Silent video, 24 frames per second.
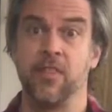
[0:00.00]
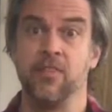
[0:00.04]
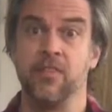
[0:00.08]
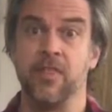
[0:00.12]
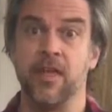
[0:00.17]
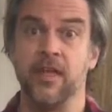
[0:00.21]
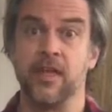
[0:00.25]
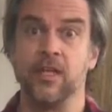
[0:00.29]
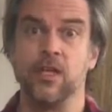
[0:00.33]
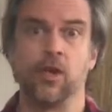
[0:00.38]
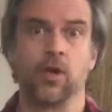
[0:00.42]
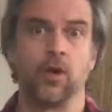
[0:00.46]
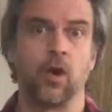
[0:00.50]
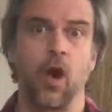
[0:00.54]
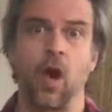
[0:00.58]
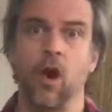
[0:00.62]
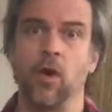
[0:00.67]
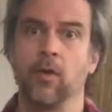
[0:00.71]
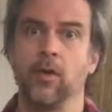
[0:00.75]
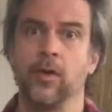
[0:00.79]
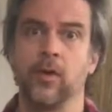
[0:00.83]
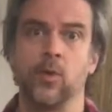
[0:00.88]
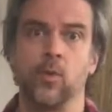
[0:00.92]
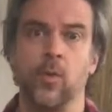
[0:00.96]
then you're
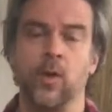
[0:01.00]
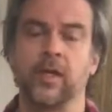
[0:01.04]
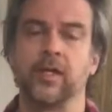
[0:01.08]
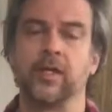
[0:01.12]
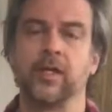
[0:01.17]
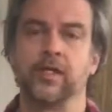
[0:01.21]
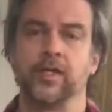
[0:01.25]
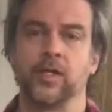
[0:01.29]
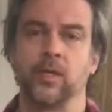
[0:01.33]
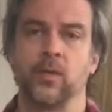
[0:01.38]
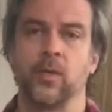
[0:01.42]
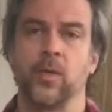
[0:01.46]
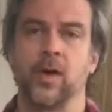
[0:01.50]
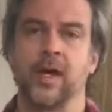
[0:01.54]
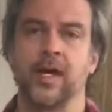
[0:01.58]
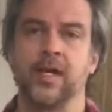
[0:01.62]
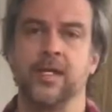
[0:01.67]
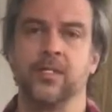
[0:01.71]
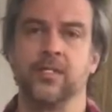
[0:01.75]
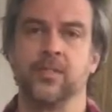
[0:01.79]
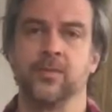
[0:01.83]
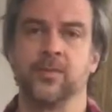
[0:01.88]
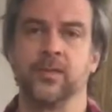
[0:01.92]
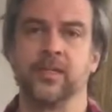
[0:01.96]
already well on your way
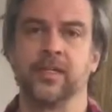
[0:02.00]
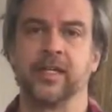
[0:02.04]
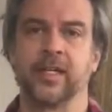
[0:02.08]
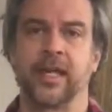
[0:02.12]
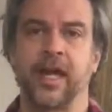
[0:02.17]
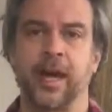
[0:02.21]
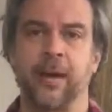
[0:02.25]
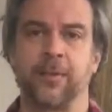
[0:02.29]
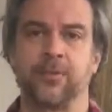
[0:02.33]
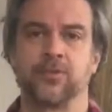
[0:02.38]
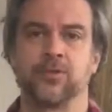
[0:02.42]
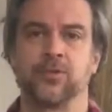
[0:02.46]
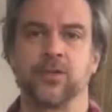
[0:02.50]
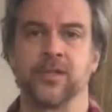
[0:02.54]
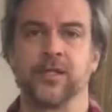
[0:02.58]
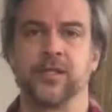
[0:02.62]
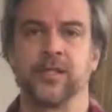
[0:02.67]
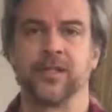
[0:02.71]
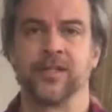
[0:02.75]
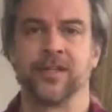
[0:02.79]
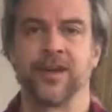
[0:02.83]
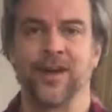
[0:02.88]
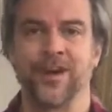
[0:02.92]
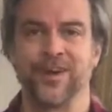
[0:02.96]
to really capturing
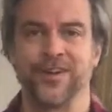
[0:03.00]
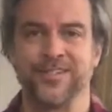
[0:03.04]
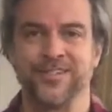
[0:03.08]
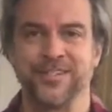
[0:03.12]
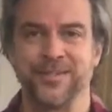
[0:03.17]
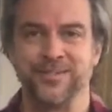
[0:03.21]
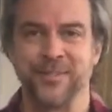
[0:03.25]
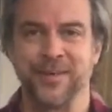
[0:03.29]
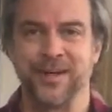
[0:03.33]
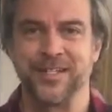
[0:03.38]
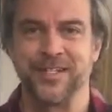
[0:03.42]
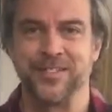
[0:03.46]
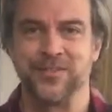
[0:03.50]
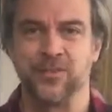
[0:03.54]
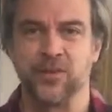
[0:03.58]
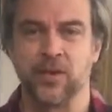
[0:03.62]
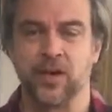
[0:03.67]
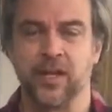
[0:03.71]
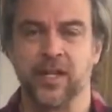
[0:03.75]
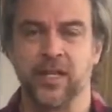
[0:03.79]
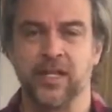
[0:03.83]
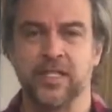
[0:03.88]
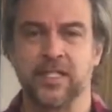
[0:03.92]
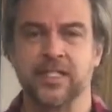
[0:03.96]
the hearts and minds of your
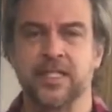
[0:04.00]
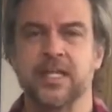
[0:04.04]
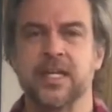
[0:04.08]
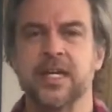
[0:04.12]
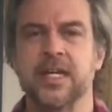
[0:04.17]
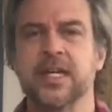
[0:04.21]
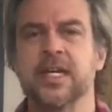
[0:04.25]
audience.